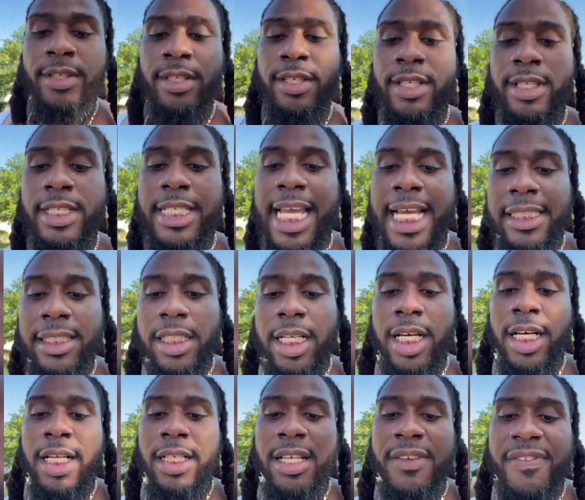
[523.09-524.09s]
Yes,
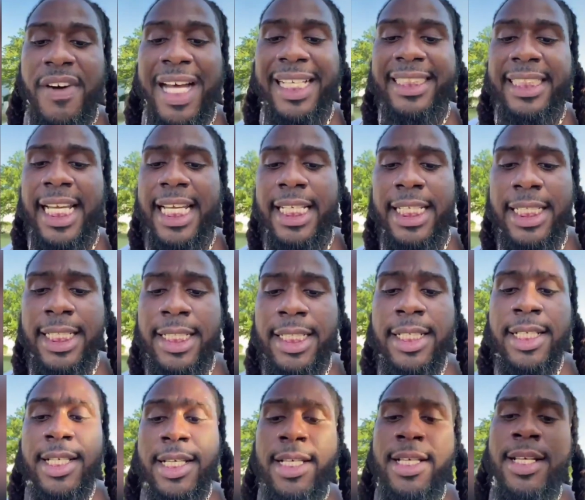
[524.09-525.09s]
Levante.
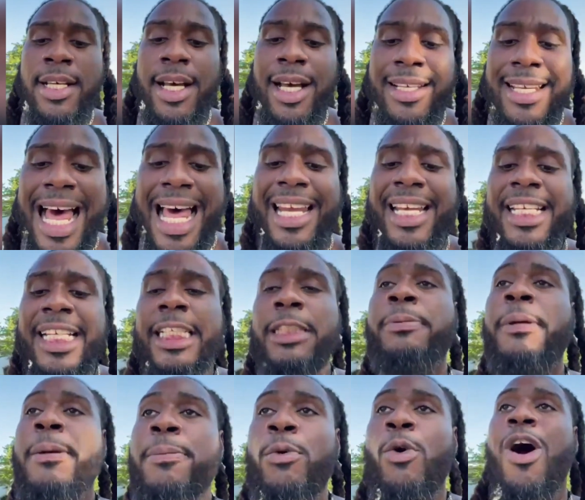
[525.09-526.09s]
A lot of these
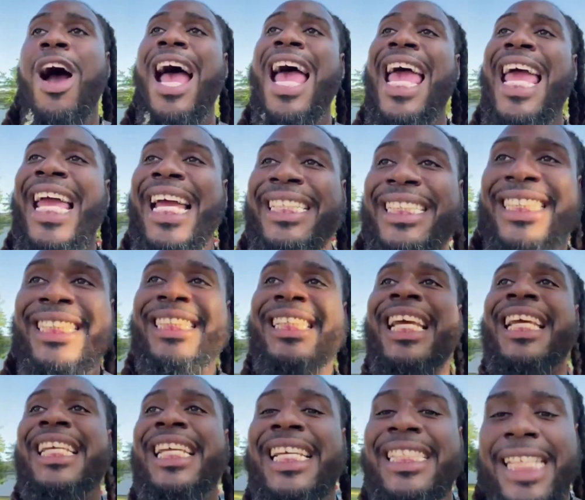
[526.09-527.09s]
people are agents in
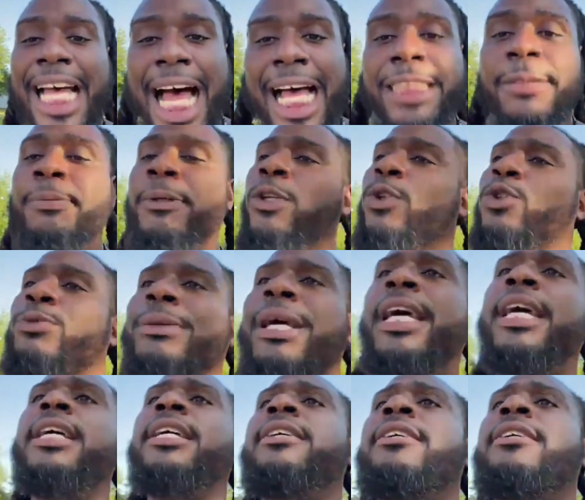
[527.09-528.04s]
these hospitals, man.